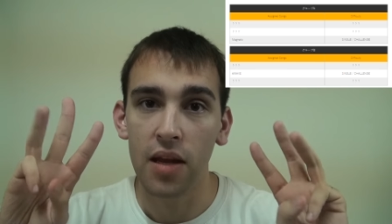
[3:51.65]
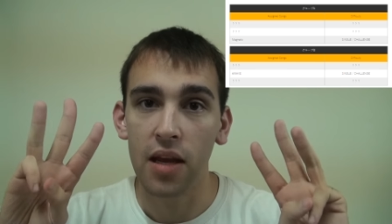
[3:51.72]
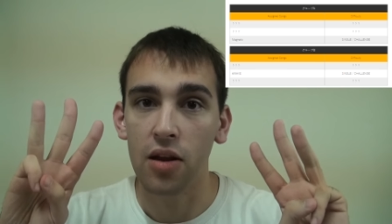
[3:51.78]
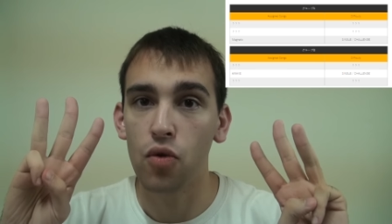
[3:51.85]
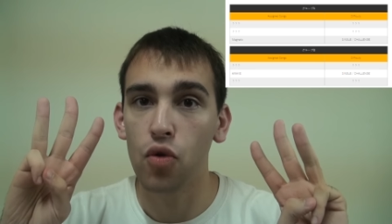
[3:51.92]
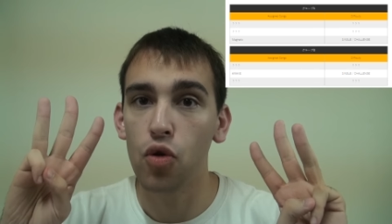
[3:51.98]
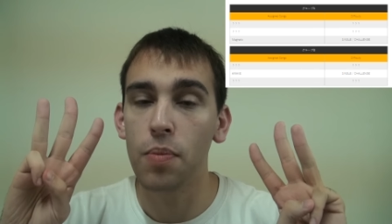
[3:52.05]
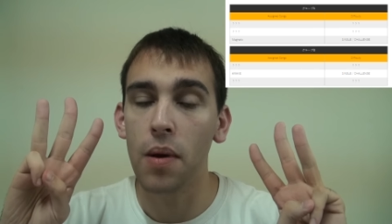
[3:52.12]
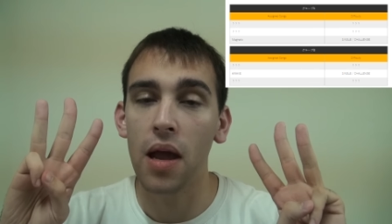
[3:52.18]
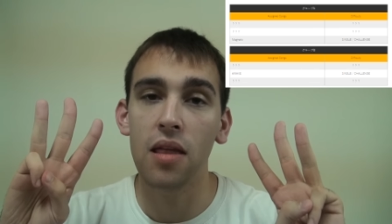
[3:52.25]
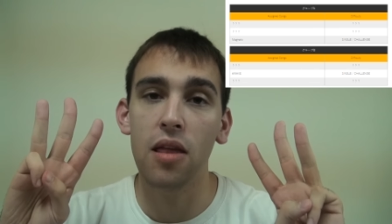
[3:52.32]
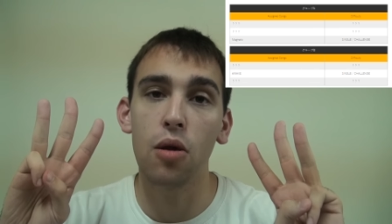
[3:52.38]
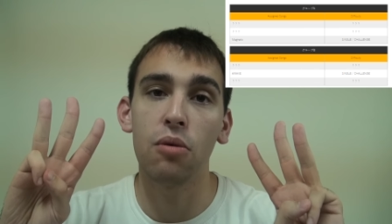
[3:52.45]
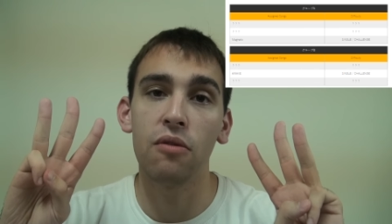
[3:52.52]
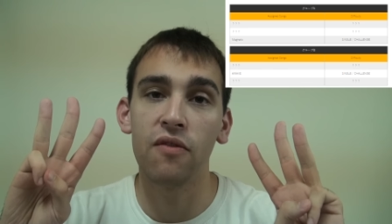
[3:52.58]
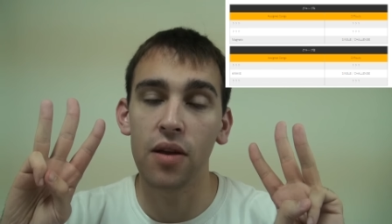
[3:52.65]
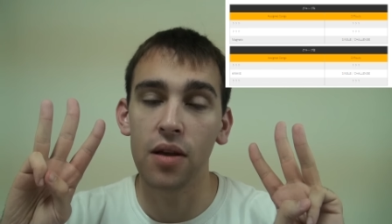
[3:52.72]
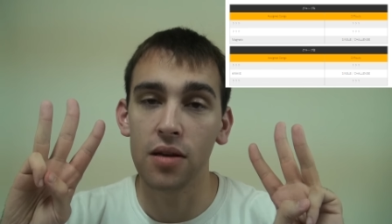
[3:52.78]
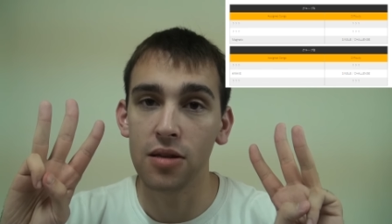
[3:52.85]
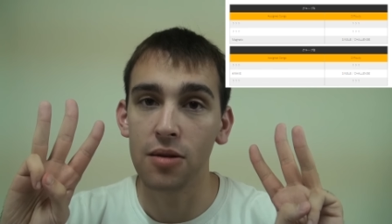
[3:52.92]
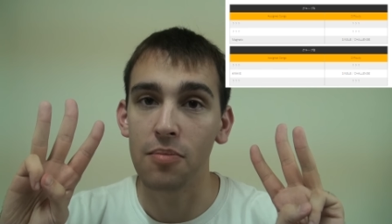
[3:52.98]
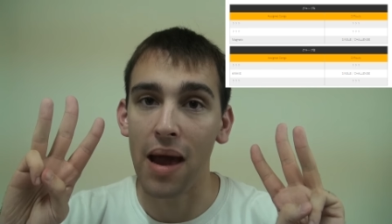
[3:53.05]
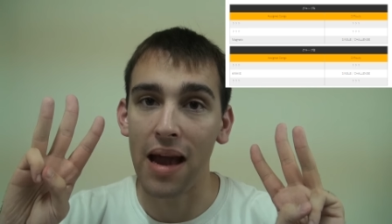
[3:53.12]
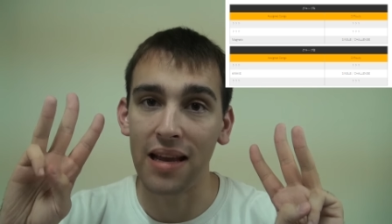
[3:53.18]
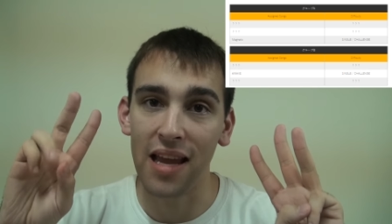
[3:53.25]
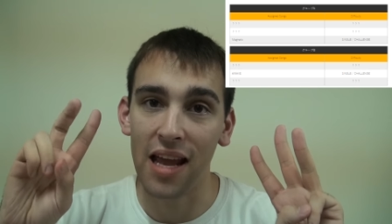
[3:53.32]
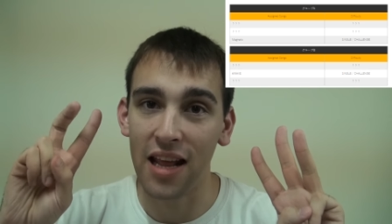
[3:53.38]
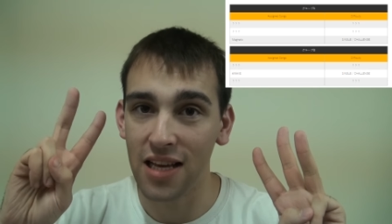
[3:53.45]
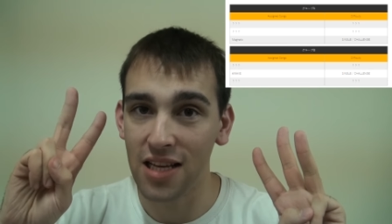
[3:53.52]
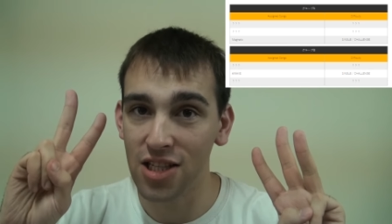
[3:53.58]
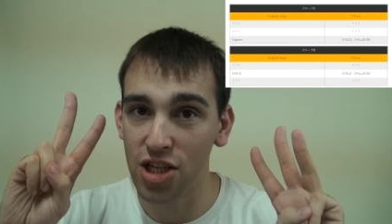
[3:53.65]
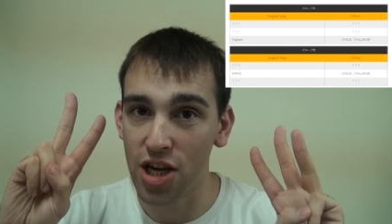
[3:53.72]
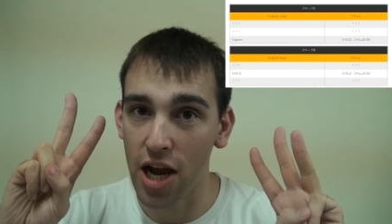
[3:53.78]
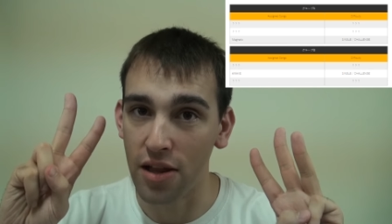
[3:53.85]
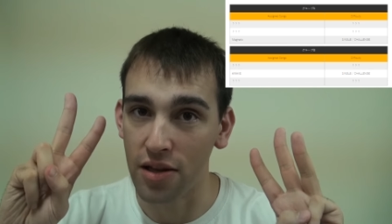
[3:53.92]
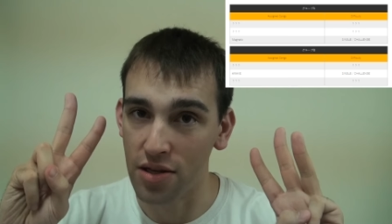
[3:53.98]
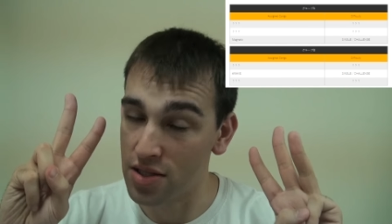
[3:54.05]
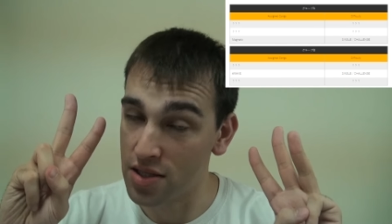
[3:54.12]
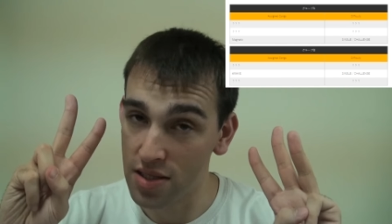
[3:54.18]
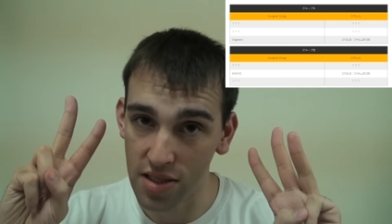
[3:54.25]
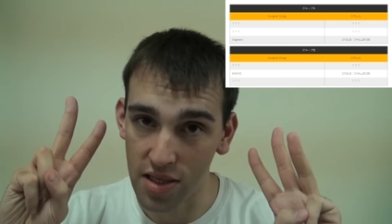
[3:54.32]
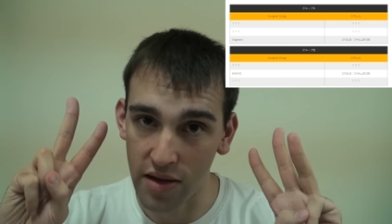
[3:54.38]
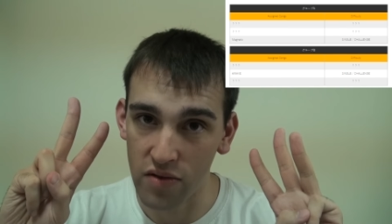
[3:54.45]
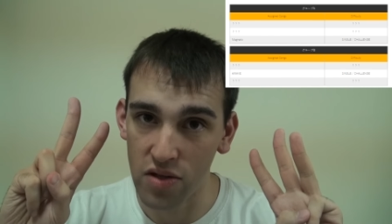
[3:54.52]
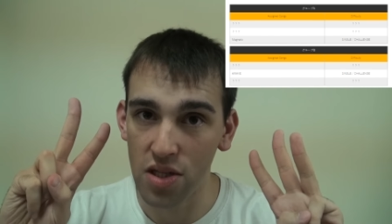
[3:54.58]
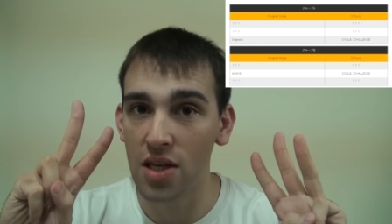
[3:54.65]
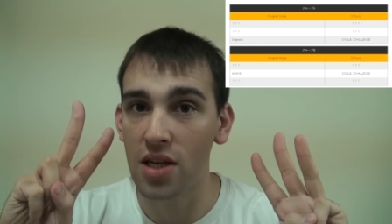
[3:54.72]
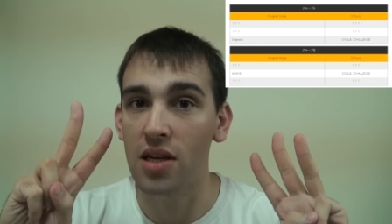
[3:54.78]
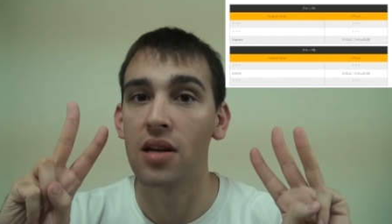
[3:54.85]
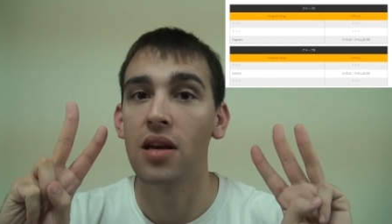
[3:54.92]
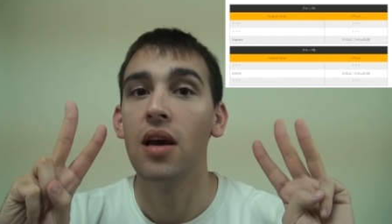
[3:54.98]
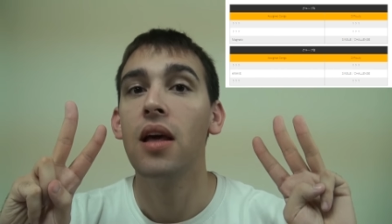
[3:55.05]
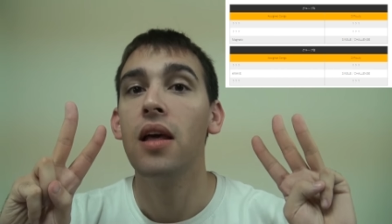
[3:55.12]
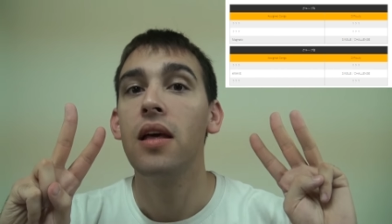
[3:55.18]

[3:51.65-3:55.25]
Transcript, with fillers: In Group A, they revealed Magnetic Challenge 17,